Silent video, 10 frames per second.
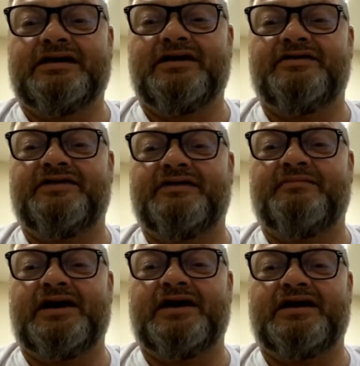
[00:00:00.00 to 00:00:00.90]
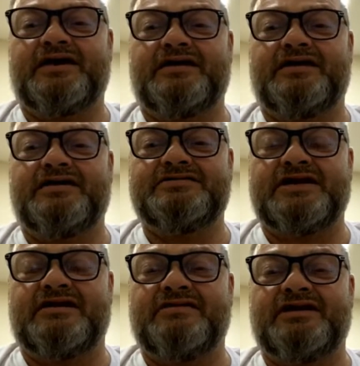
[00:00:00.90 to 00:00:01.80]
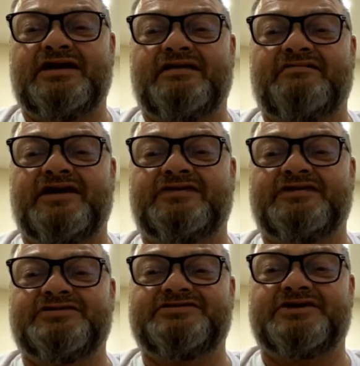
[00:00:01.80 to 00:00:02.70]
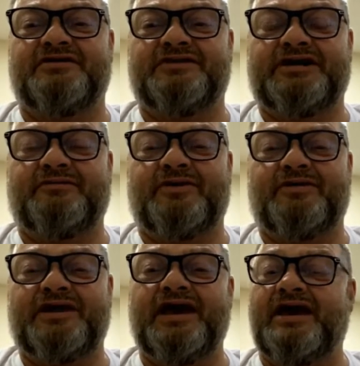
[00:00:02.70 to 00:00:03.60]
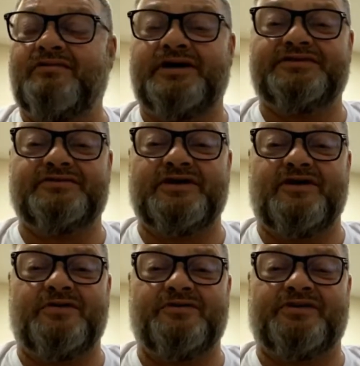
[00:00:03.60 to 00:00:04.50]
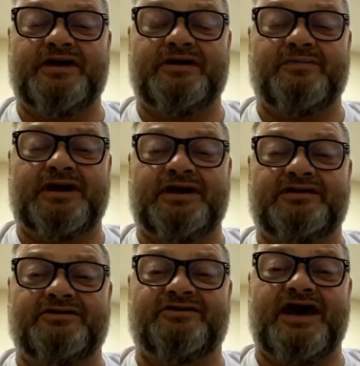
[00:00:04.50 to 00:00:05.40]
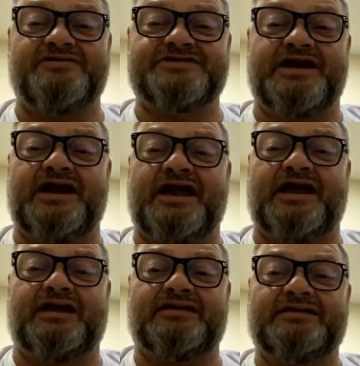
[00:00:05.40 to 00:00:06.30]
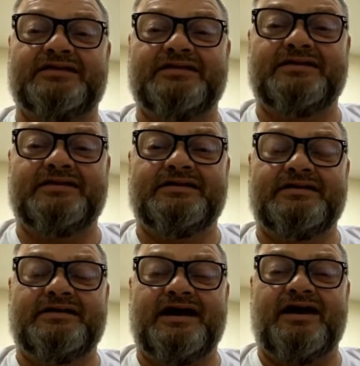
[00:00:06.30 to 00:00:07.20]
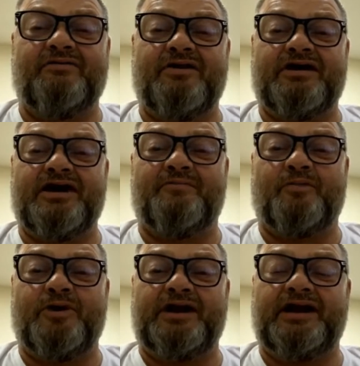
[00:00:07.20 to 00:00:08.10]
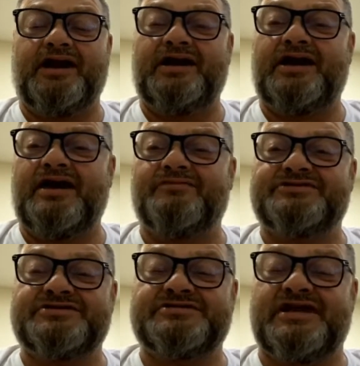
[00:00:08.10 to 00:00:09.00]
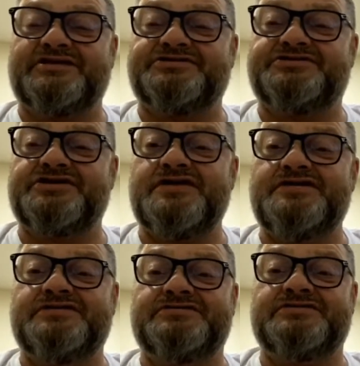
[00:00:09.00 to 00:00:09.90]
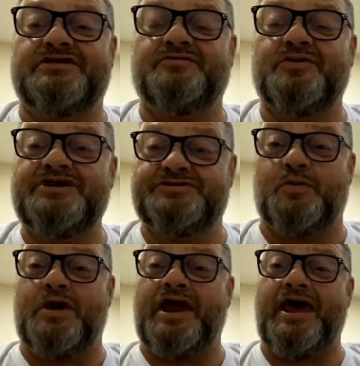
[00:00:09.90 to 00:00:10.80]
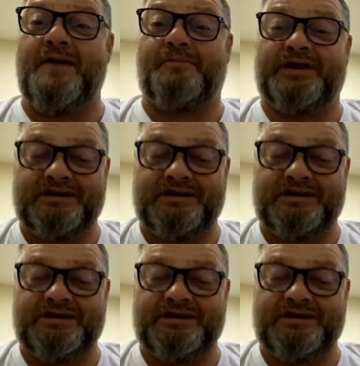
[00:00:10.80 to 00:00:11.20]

Other than my cars, I really have nothing to show anymore. Yeah, I went through the whole thing, man, in 2008. I woke up one day and I was just like, geez, Louise, what happened?